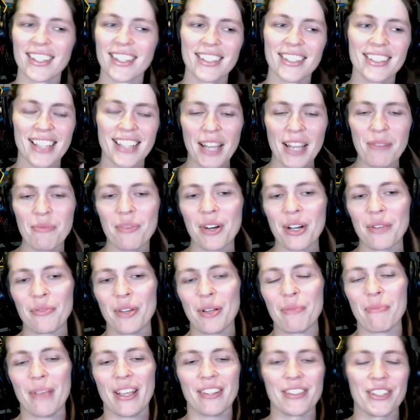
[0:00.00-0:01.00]
Game one, we
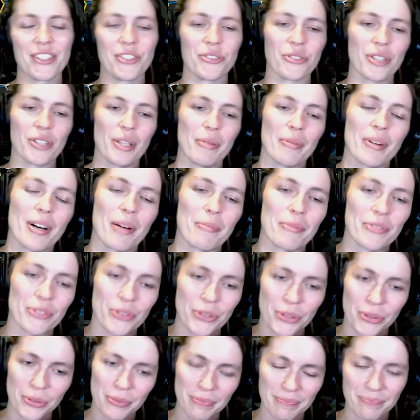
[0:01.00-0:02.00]
made the dream come
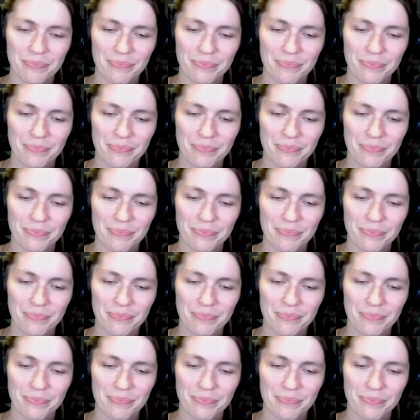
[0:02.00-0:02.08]
true.